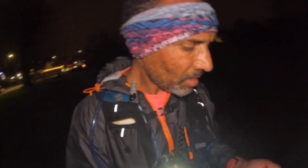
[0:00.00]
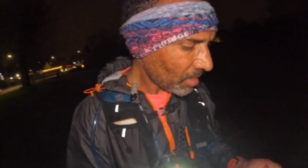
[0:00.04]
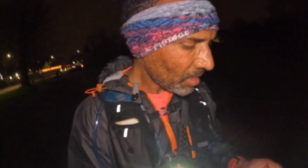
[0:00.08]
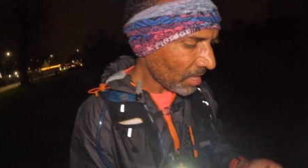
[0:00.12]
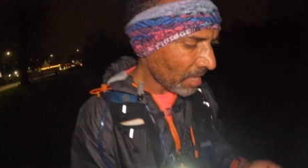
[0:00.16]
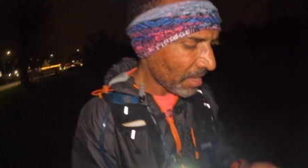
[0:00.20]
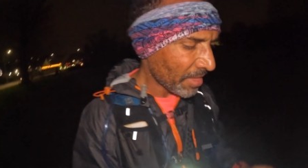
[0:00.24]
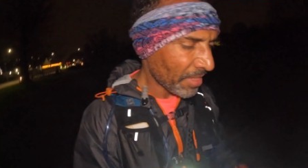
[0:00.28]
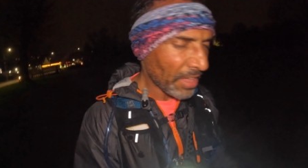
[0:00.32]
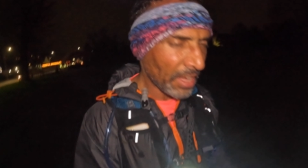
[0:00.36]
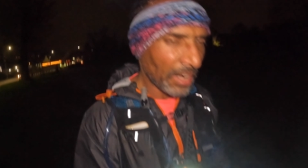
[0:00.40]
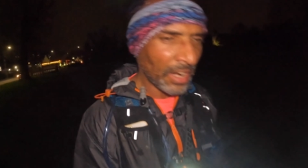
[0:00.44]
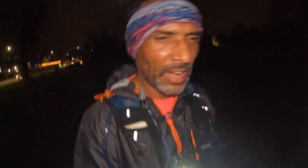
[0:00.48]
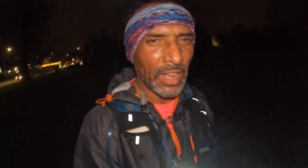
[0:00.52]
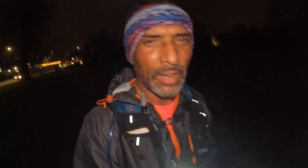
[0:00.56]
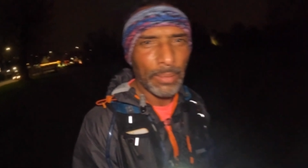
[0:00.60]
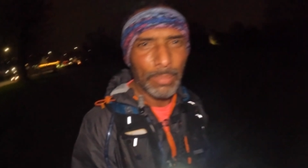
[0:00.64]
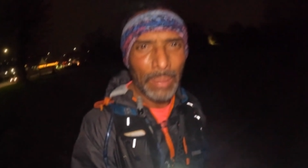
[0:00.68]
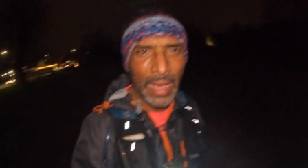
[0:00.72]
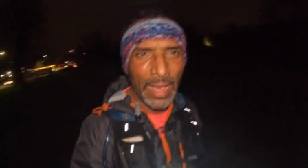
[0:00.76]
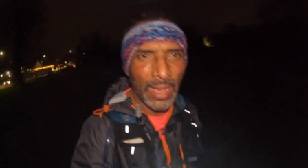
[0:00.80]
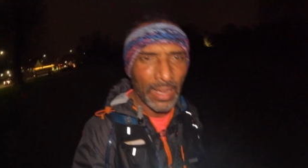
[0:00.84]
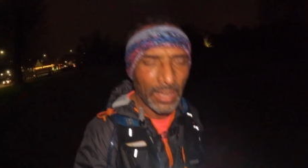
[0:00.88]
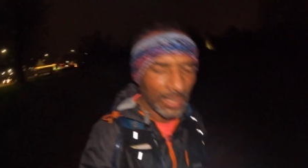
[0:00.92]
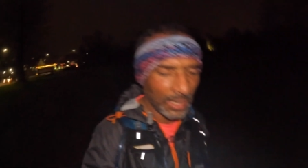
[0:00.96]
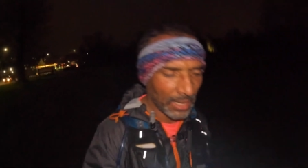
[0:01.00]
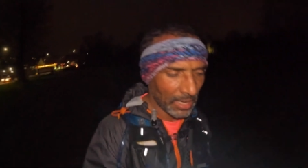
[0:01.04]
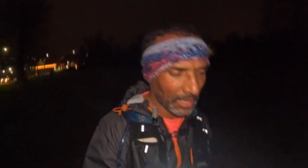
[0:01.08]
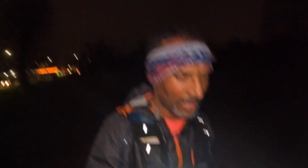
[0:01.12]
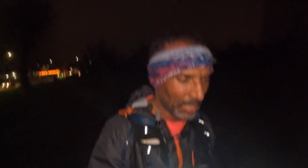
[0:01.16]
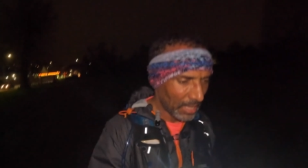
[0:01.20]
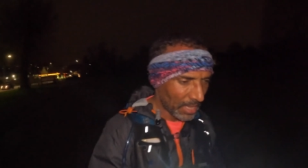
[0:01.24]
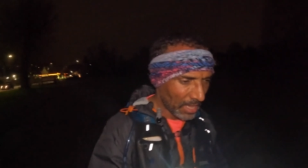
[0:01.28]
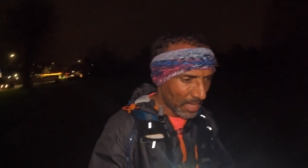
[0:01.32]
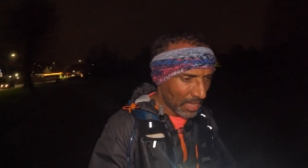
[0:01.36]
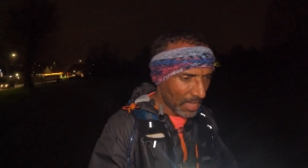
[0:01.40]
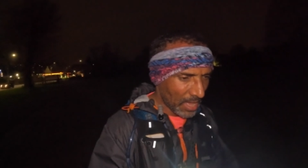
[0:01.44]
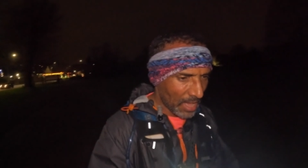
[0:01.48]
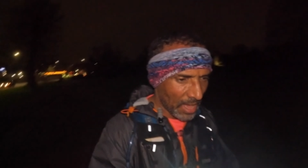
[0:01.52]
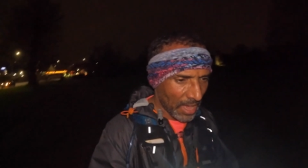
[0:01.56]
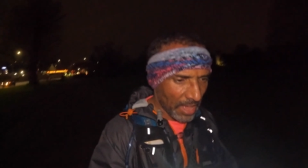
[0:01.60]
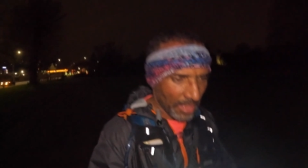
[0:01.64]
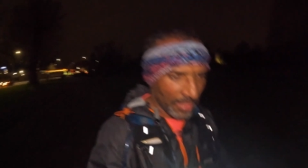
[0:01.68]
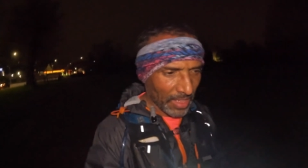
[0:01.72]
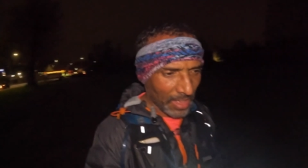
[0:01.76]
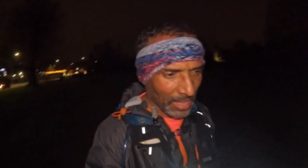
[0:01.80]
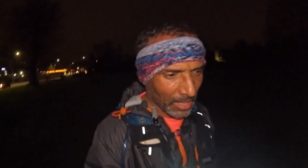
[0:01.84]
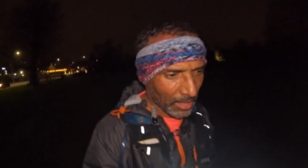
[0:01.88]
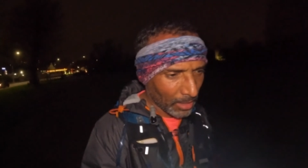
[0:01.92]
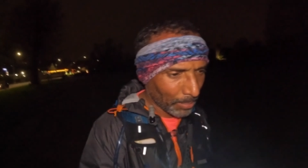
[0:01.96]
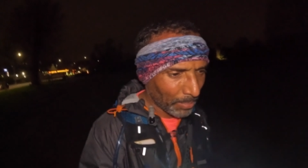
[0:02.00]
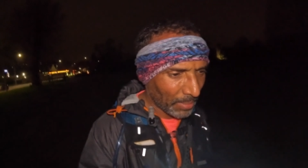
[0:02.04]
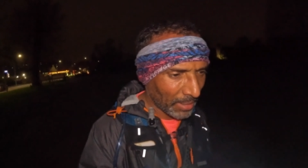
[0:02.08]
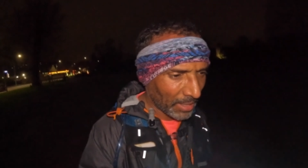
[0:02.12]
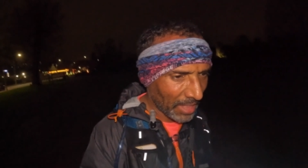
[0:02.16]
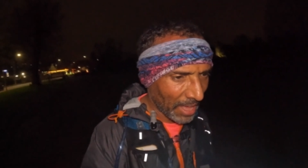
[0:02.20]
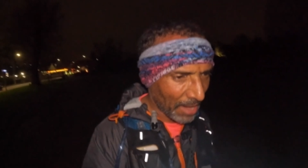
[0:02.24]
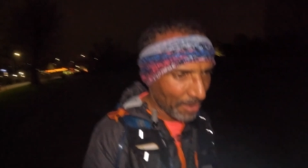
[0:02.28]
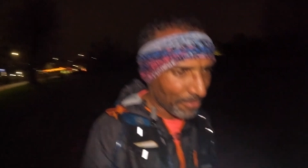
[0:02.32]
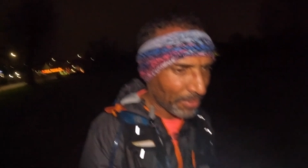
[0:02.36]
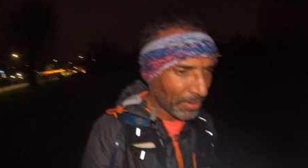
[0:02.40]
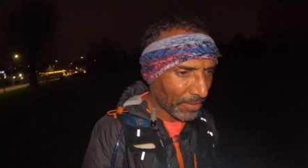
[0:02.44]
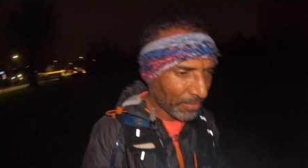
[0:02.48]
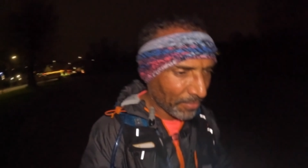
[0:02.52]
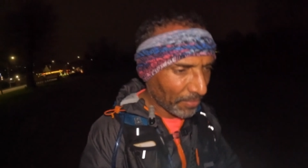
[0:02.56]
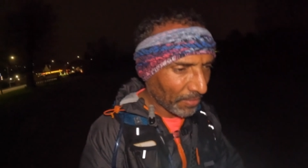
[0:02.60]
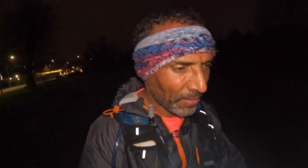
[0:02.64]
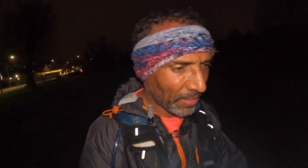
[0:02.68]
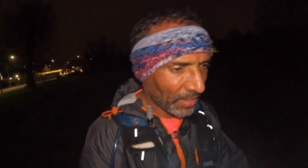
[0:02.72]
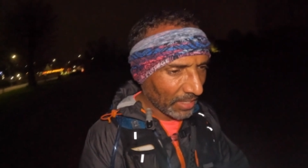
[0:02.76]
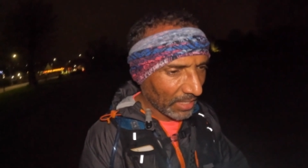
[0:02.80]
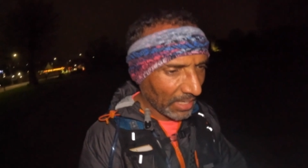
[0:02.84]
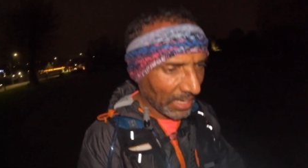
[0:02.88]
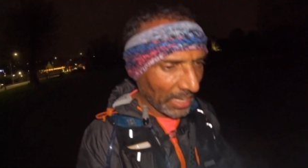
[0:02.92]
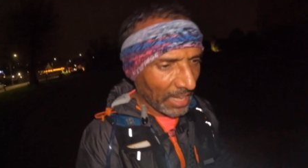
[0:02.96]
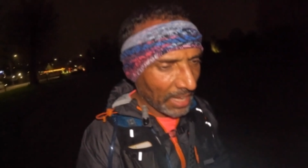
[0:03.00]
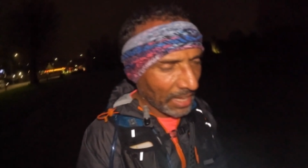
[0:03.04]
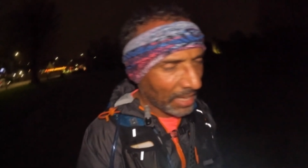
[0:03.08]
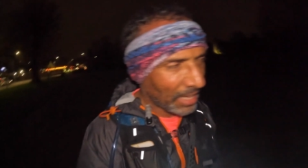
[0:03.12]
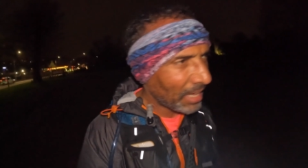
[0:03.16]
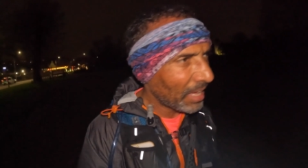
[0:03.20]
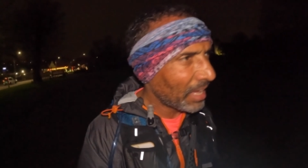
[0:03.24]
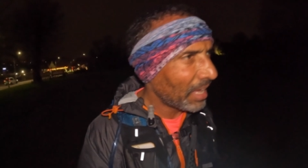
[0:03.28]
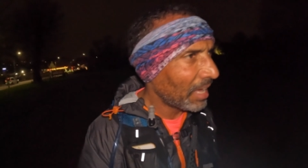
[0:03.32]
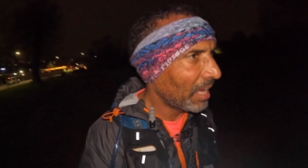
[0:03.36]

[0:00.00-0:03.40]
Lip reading: and then head back, and that'll be that run for the day.